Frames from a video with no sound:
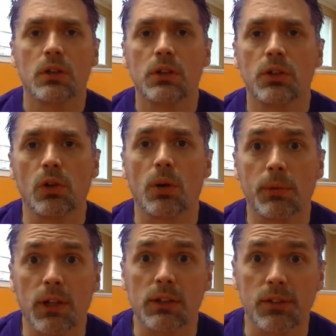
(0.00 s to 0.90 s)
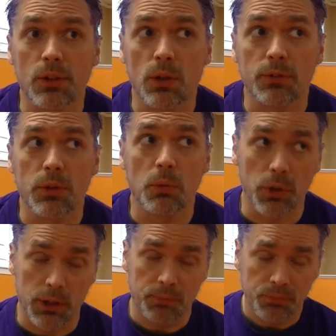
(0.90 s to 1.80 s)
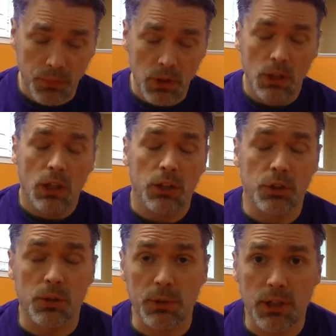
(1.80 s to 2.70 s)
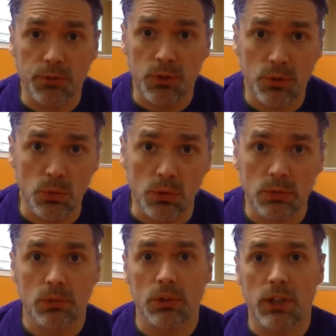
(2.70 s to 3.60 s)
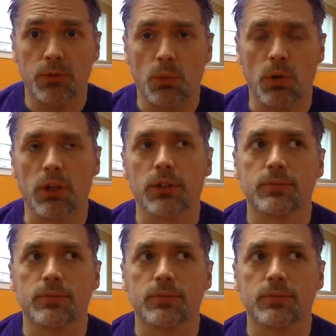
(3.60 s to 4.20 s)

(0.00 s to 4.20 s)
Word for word: Your alarm clock doesn't go off in the morning, and you're going to be late for school or late for work.